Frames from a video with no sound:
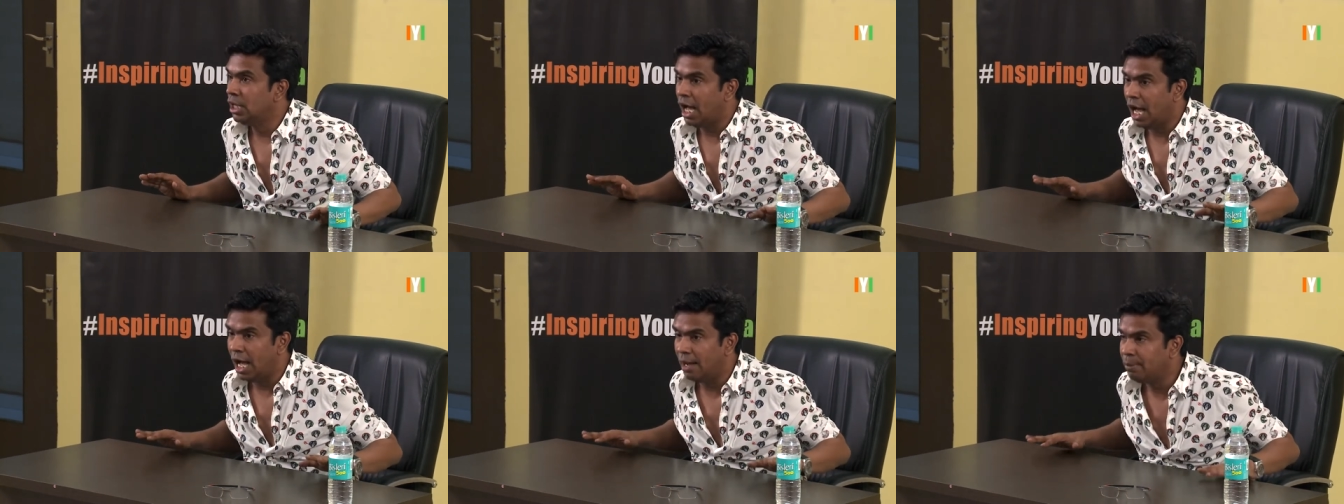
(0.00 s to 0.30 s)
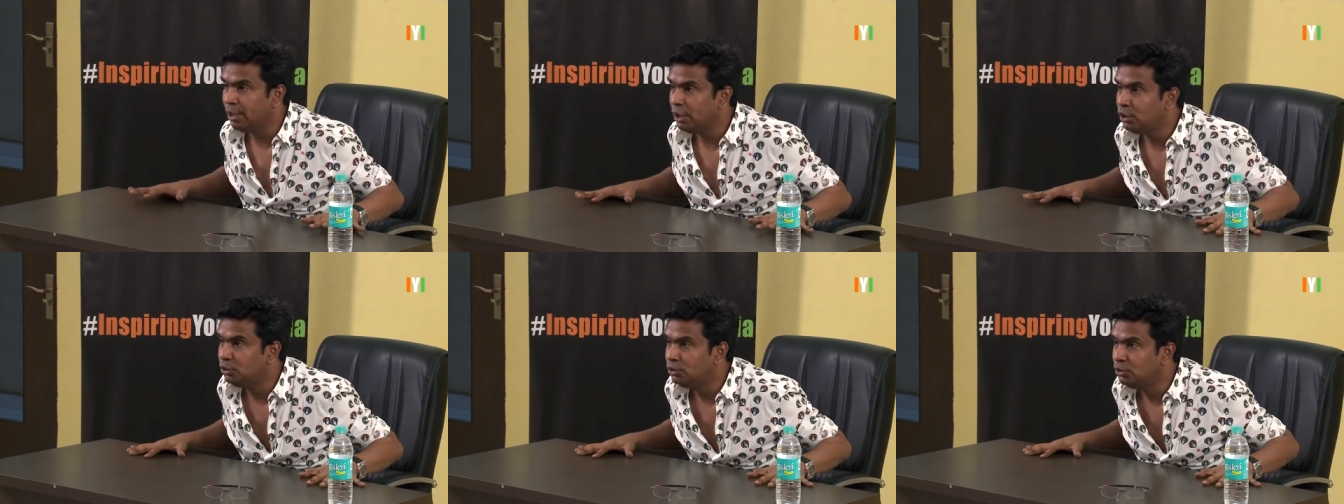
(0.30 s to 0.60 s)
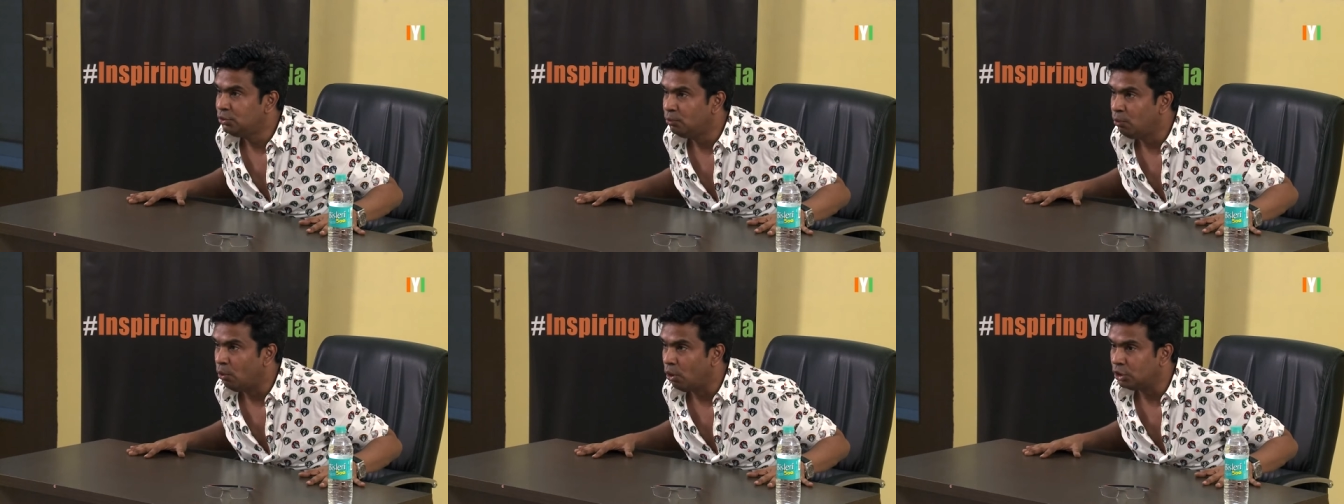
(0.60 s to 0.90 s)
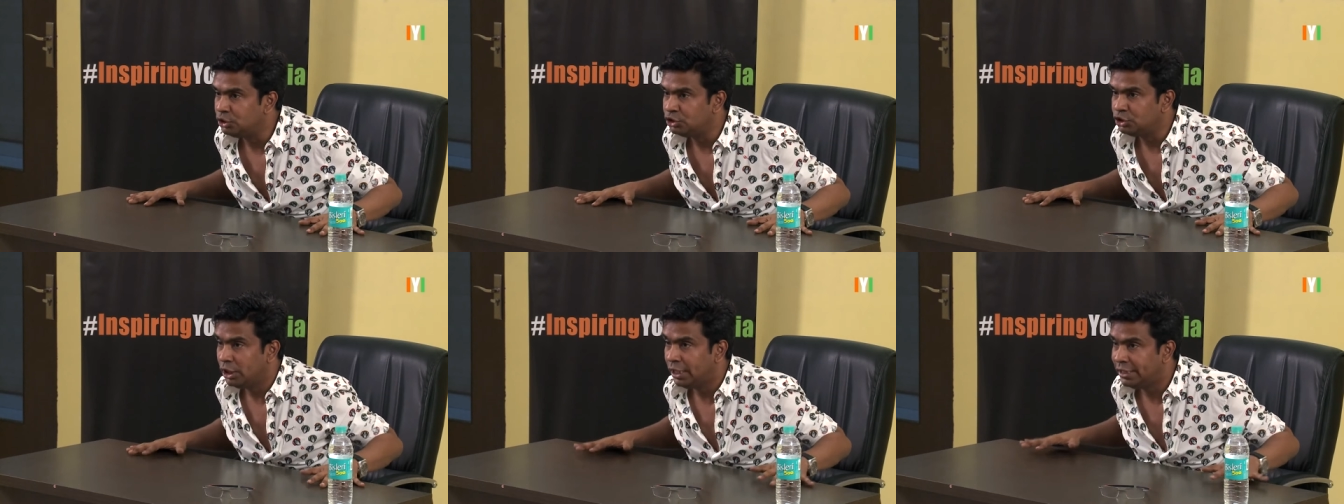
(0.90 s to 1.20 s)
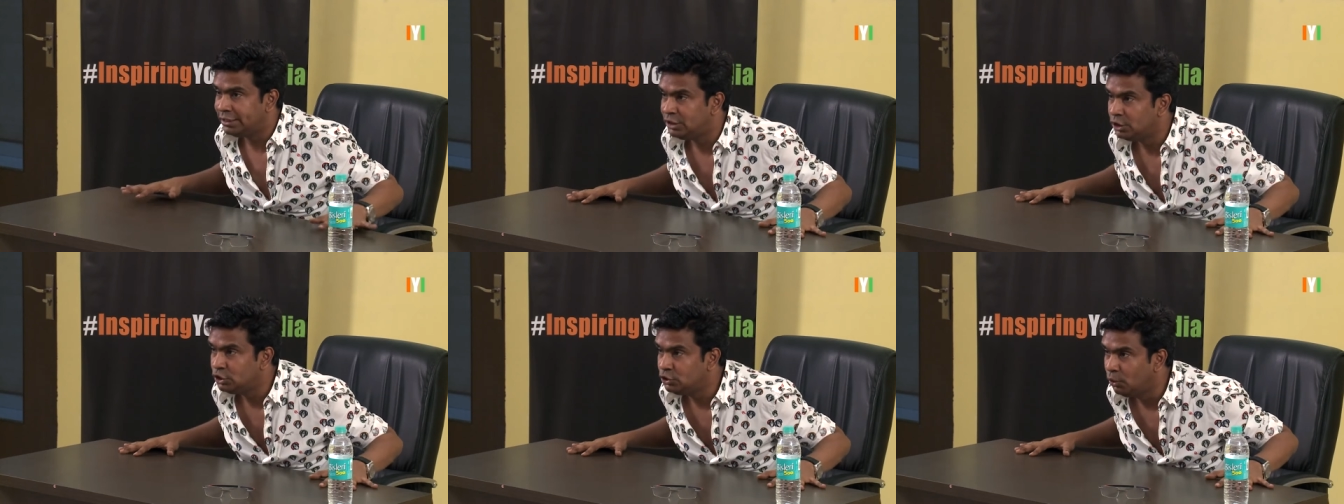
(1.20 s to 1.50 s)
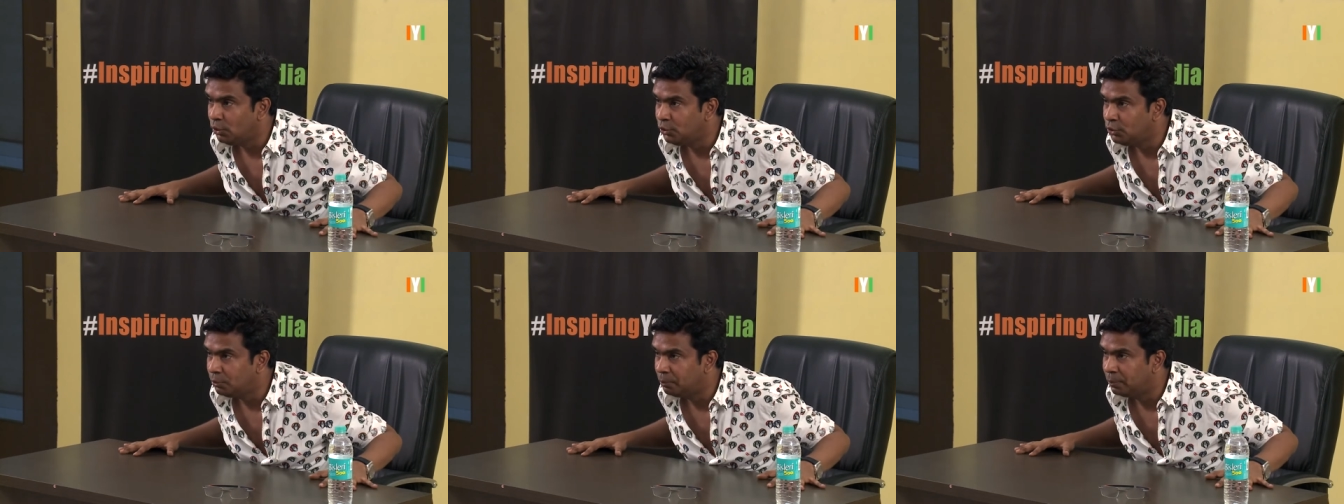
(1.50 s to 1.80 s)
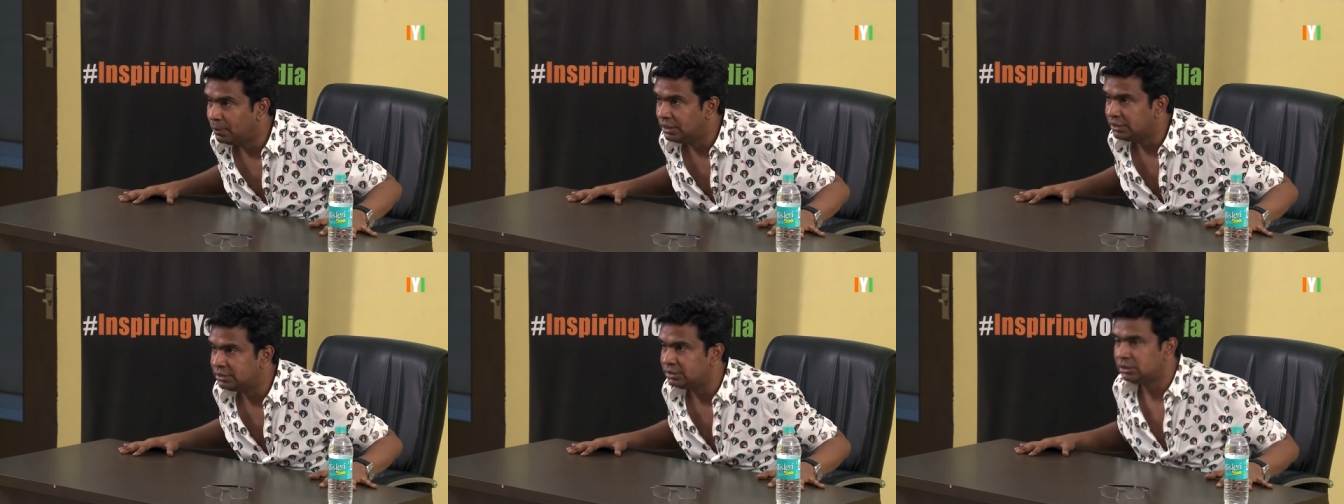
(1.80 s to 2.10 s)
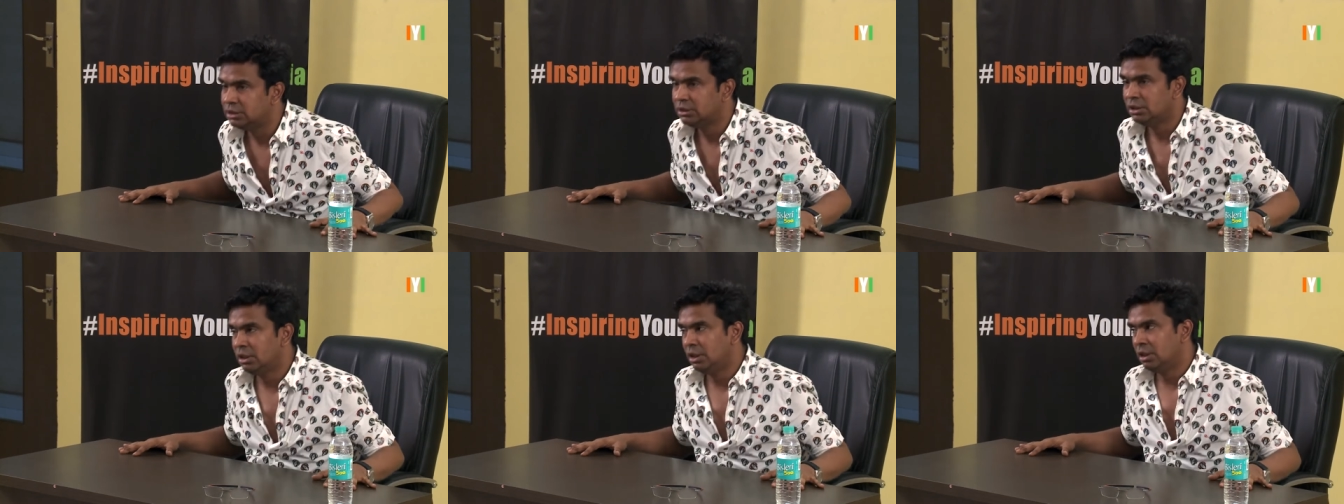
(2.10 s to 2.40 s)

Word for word: Am I going to watch? Is it going to burst?